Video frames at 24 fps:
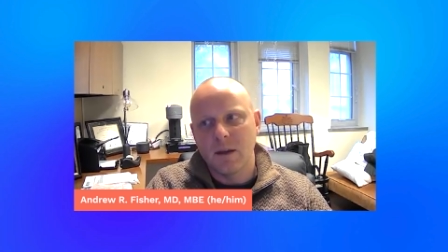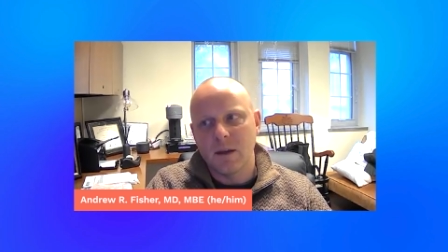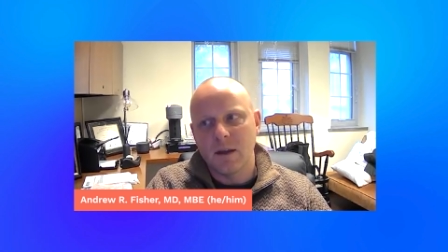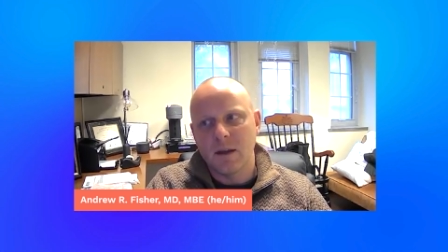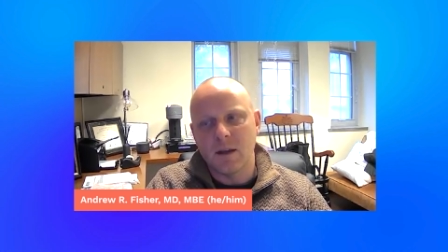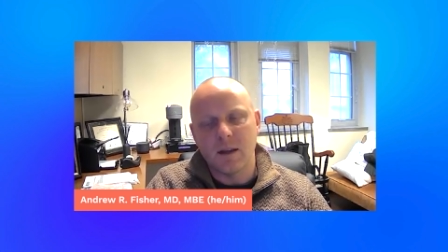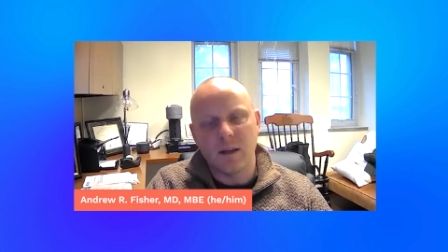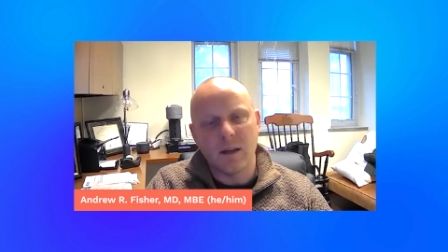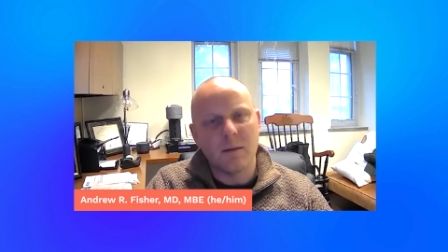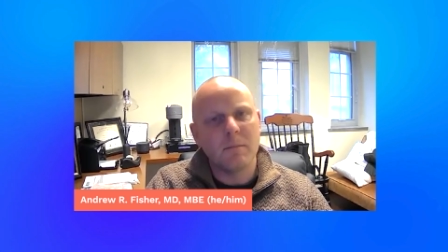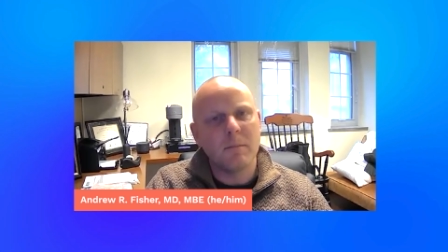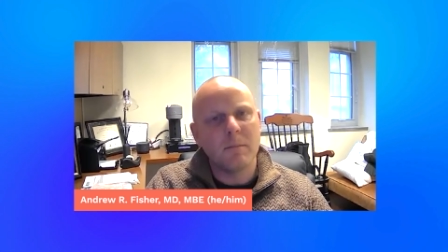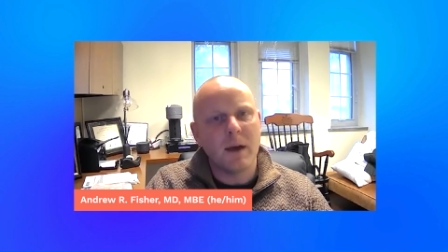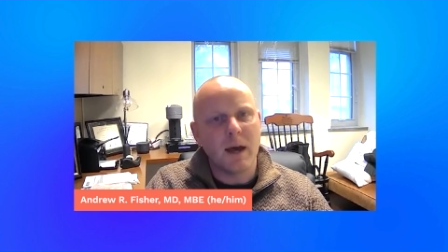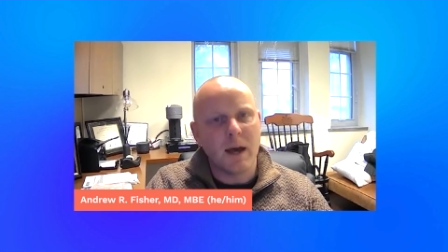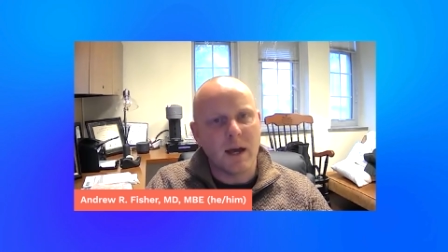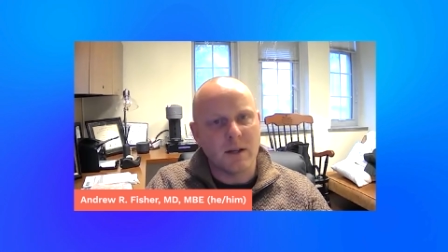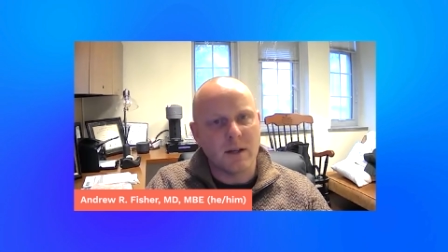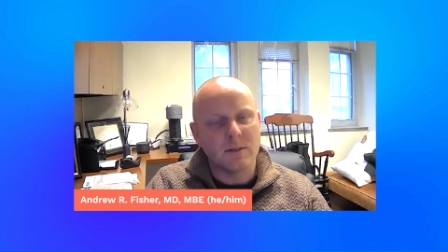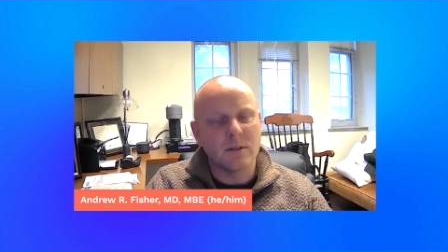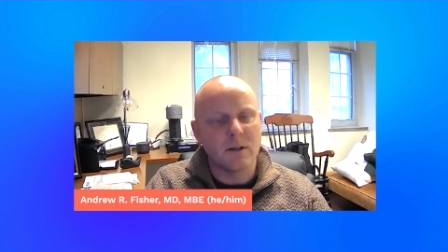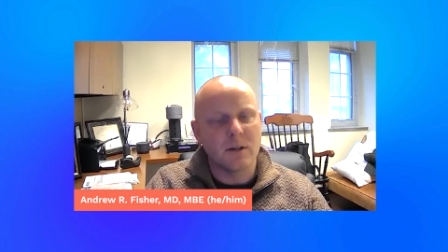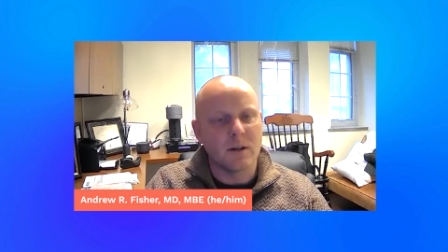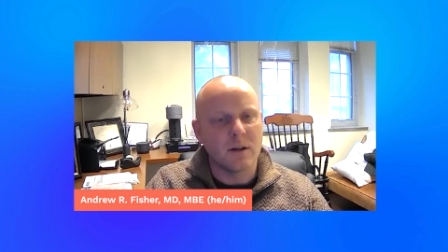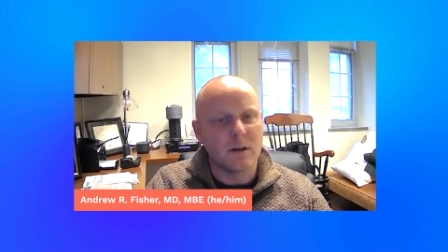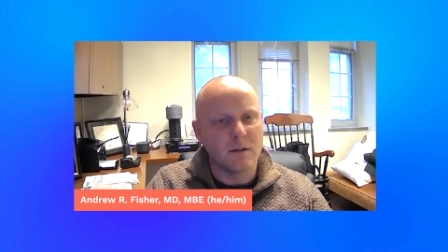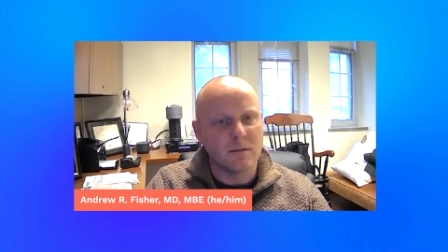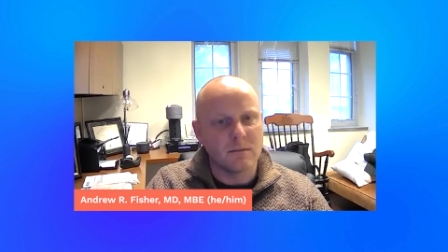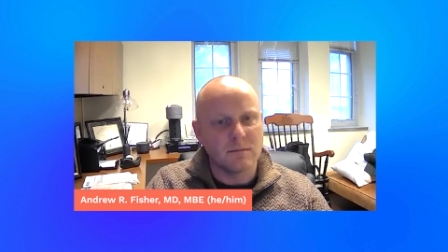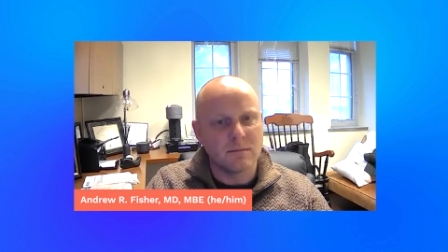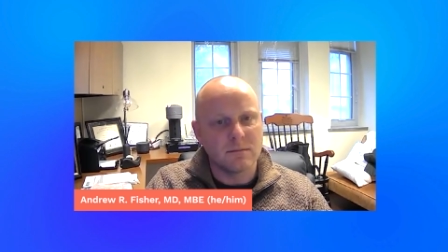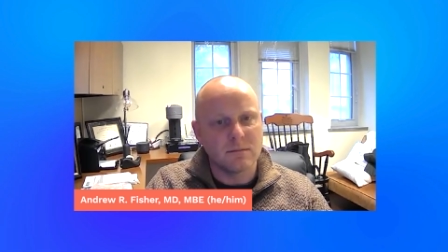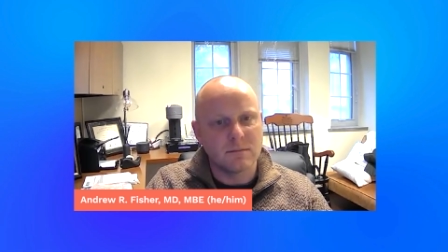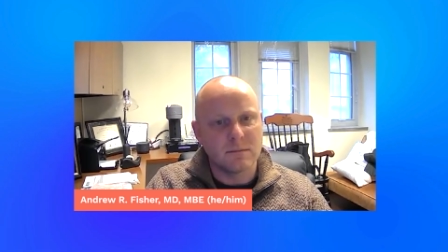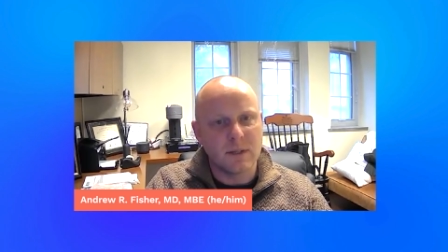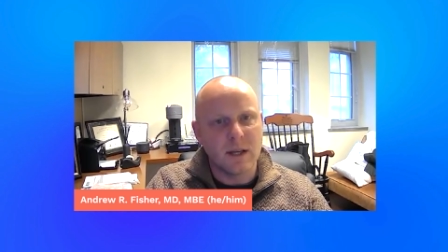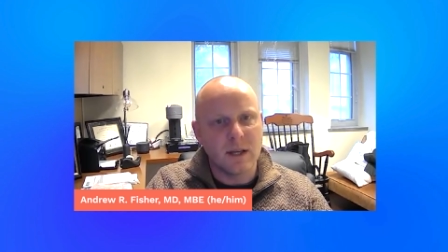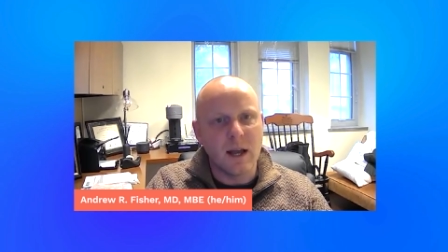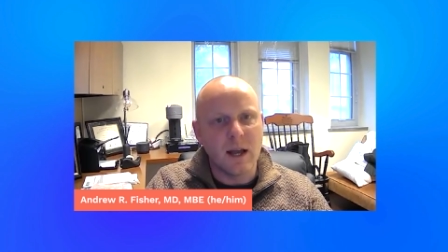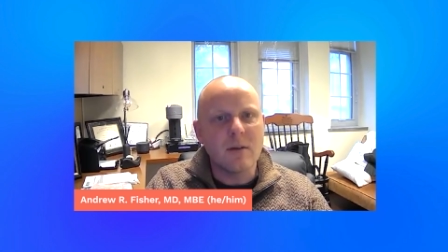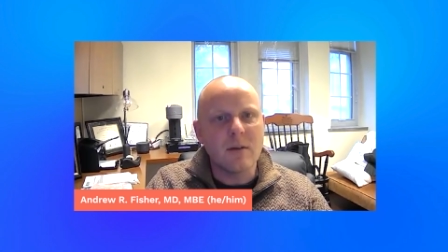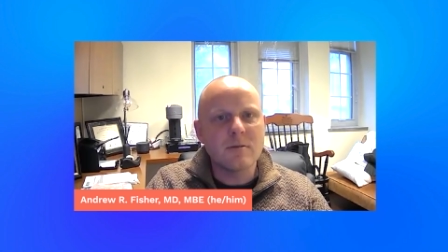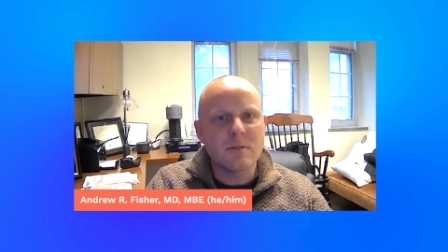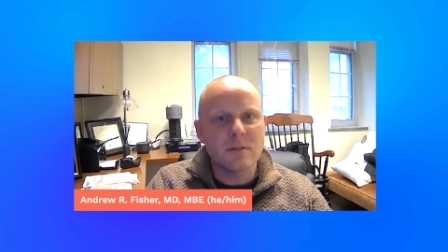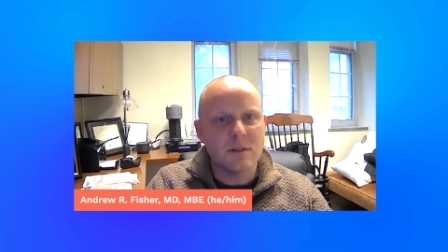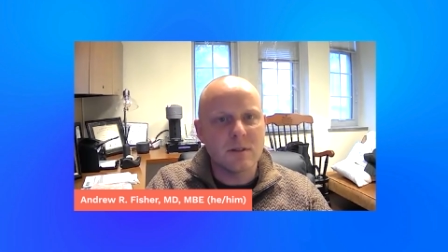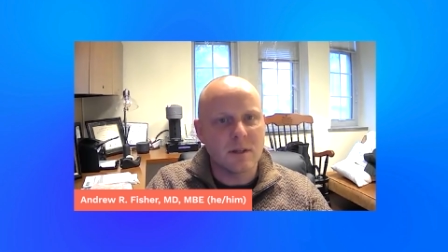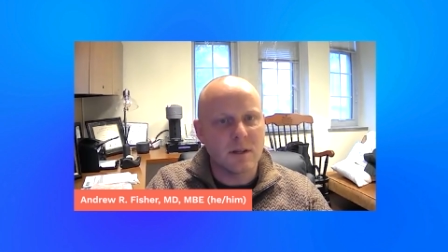it impacts our
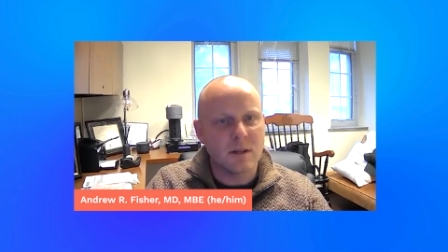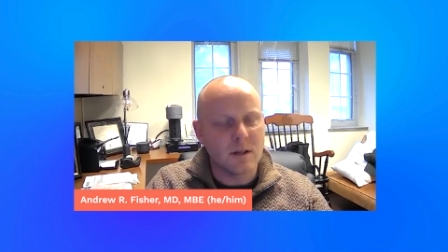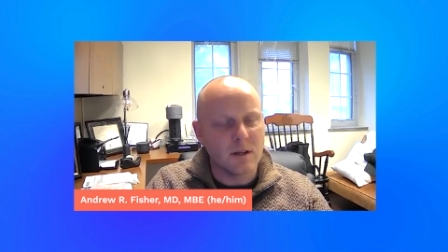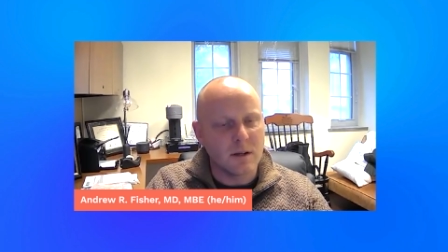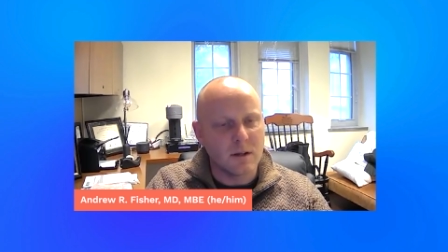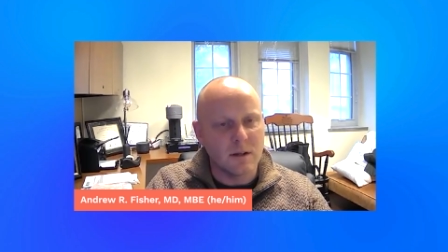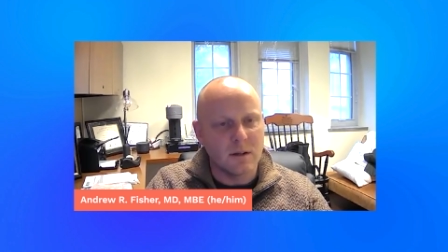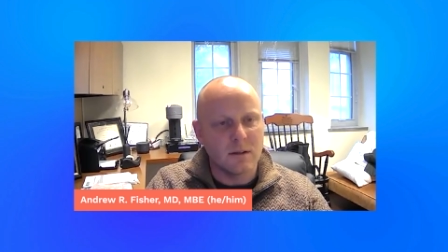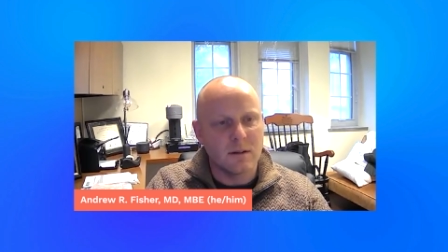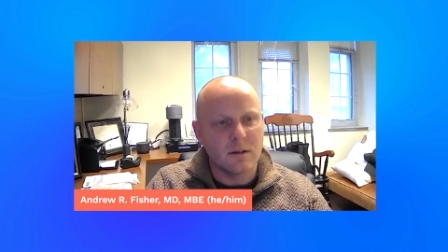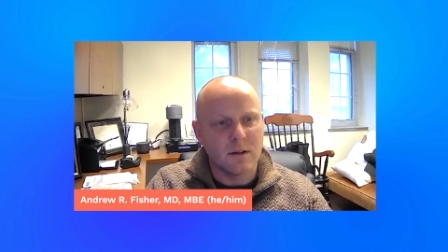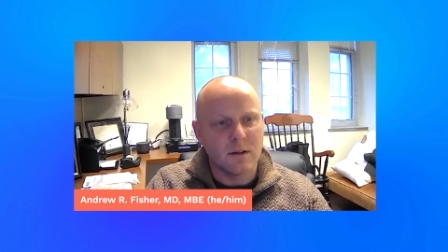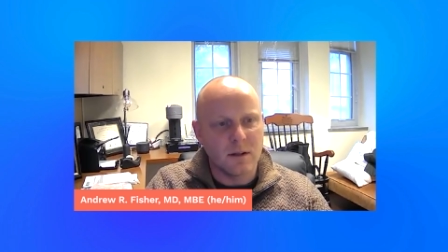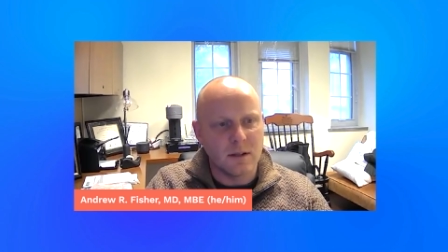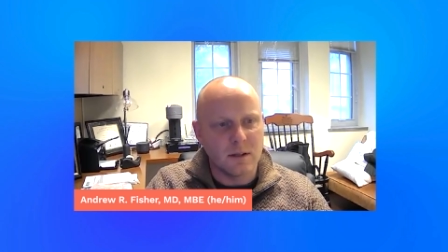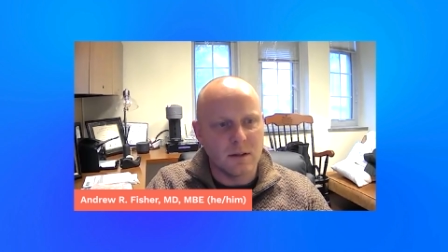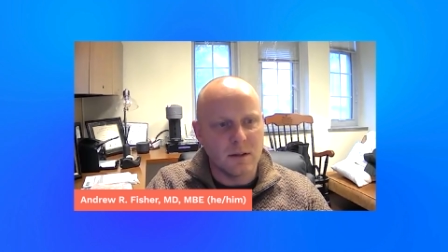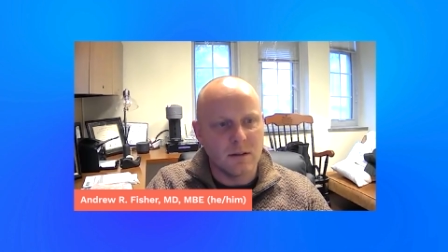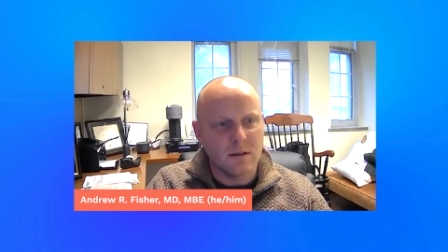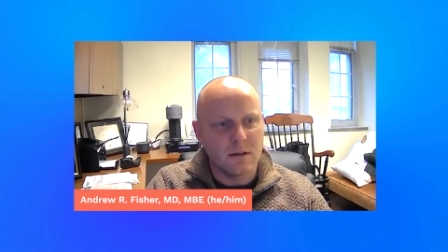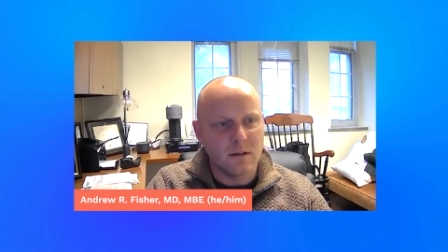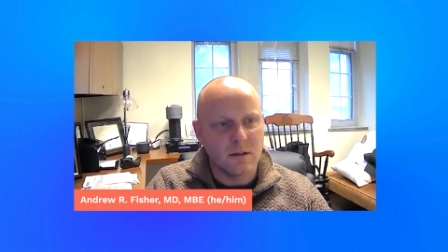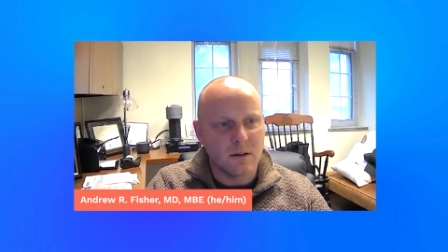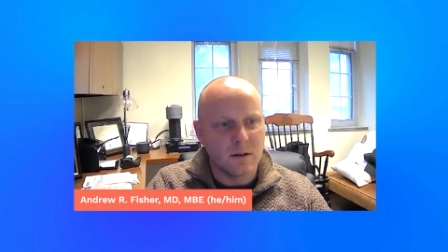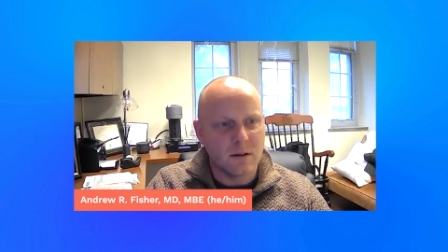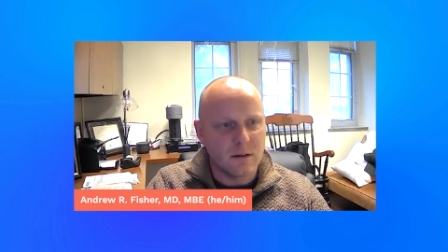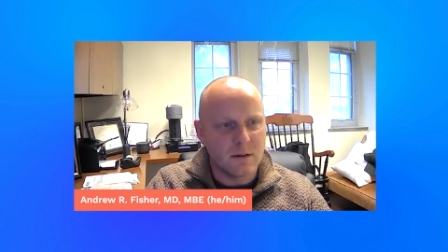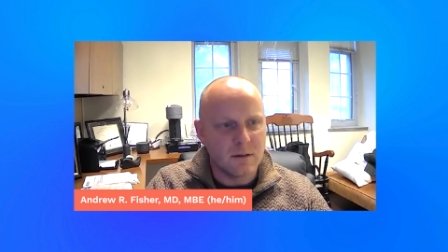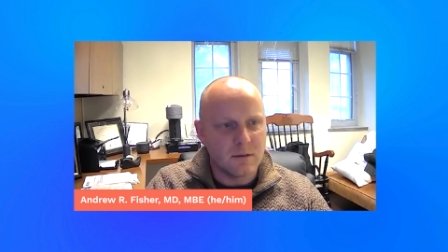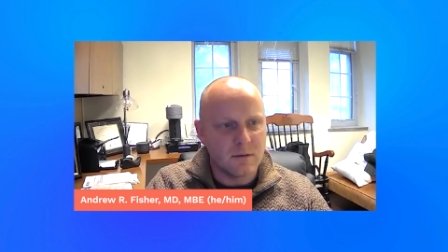counseling on, on,